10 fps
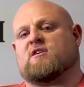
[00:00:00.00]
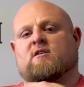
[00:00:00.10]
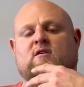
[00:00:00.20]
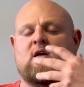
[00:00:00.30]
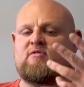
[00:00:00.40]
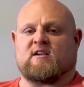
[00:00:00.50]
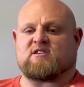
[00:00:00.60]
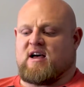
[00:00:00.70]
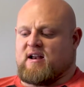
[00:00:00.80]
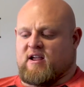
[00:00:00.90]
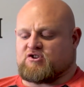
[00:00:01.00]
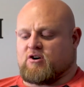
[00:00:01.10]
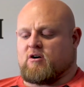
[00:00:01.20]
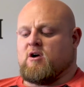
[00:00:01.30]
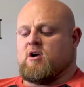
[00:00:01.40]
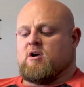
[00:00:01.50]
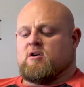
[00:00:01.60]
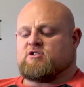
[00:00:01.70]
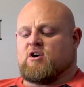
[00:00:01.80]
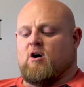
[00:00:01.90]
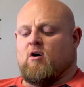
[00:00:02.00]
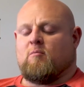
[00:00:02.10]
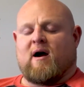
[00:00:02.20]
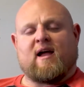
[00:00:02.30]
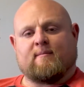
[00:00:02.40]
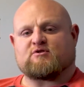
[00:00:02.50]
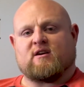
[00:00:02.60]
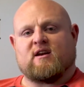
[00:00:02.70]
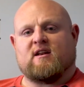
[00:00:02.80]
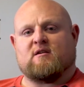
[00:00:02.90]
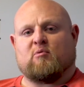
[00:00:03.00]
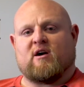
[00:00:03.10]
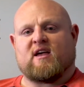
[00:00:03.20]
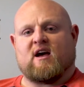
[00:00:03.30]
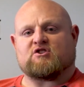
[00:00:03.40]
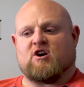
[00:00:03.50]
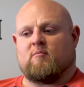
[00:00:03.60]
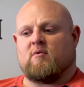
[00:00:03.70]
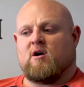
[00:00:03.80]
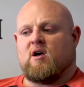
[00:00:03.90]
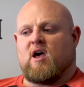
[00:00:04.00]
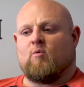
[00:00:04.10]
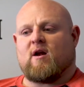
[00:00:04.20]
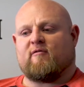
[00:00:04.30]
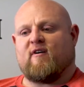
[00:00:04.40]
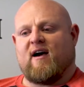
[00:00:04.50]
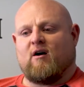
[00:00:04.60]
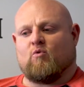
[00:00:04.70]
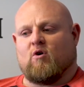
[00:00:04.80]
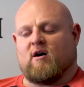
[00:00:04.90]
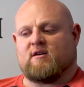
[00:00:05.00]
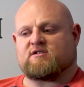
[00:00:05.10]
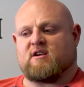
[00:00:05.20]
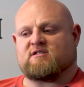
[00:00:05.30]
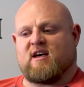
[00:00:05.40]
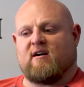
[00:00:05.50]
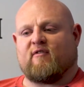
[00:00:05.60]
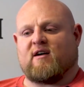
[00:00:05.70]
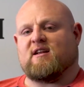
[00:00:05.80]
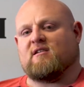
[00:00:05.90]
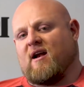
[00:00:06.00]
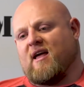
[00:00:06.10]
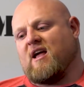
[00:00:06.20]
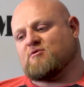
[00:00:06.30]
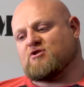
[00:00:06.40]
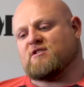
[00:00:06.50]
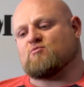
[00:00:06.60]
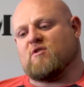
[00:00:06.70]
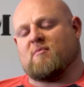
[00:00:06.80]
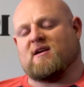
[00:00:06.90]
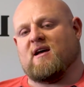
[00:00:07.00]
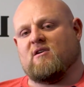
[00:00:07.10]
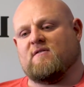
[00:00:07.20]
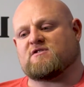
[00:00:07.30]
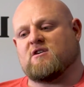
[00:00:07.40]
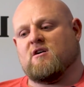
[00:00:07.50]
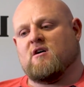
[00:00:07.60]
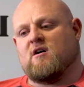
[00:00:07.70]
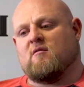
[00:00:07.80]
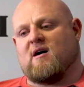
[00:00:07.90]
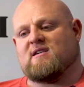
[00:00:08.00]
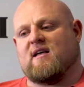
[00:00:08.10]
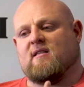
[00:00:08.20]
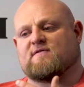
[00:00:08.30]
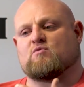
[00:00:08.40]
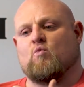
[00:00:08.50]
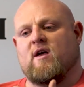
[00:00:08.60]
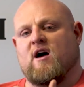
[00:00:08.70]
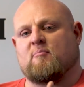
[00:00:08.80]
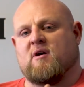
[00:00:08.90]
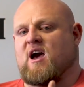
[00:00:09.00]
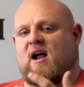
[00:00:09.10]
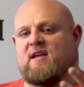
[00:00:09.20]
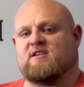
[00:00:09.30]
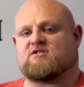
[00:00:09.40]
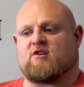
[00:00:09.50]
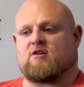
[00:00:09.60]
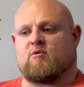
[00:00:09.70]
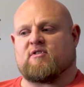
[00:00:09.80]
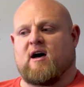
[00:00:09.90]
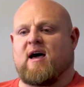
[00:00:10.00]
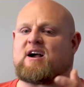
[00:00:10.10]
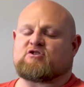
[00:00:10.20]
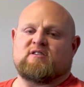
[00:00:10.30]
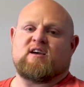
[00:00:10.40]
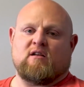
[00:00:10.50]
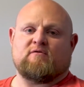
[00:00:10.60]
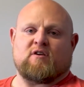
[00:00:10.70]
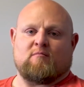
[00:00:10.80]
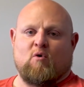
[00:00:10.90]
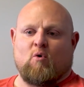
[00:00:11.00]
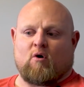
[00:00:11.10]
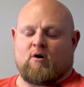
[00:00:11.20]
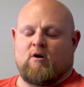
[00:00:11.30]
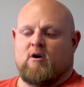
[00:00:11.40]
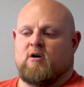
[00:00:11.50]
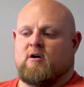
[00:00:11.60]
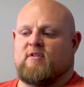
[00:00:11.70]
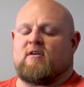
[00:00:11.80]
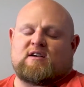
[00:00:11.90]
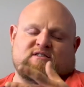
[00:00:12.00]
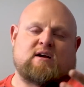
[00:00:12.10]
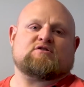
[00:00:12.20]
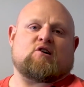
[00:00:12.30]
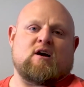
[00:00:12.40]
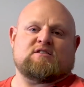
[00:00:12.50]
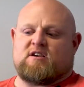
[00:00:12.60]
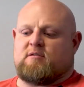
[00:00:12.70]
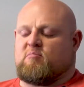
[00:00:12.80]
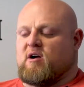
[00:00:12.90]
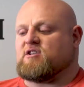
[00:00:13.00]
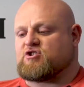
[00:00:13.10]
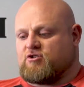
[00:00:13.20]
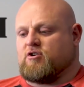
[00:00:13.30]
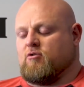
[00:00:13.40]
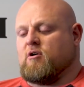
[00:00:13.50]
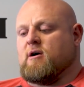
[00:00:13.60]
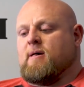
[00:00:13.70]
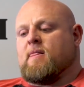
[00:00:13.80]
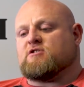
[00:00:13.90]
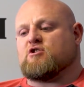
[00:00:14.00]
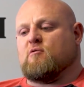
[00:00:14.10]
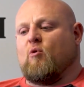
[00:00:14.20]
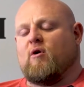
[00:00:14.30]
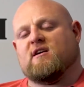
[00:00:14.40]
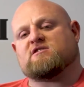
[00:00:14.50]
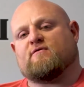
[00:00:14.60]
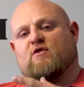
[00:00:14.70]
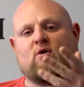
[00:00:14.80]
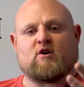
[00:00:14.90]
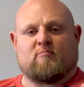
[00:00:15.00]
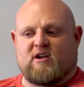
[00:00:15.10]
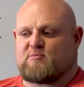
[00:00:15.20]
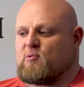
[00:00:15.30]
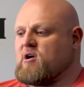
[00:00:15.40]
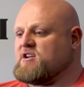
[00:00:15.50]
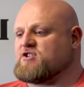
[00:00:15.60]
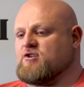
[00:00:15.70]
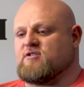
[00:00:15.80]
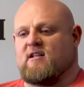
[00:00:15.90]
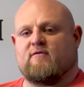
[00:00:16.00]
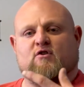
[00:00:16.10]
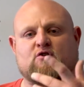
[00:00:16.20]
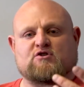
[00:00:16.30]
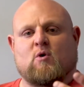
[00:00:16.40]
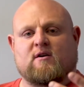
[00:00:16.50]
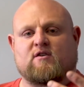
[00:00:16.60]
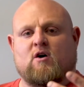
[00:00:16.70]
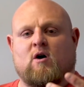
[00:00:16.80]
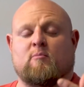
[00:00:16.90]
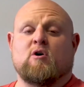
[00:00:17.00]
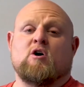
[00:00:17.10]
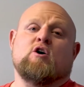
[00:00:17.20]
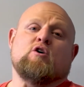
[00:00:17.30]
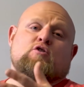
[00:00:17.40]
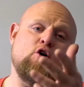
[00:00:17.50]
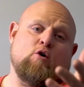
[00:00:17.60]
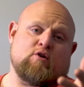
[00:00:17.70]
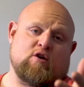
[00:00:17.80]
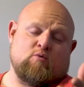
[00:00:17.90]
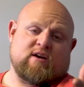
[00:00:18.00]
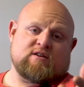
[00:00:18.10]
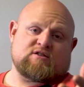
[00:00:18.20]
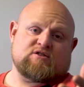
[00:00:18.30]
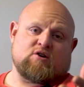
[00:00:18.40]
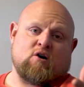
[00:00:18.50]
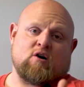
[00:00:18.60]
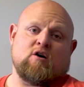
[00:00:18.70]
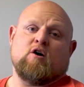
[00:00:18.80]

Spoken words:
and things of that nature. So my hamstring needed to play catch up. And what I found was that if I did a lot of hamstrings with my deadlifts went up and got easier without actually deadlifting more. Now that sounds crazy, but it's true. So the point is, if you want your bench press or your deadlift or your squat to go up, know where your weaknesses are,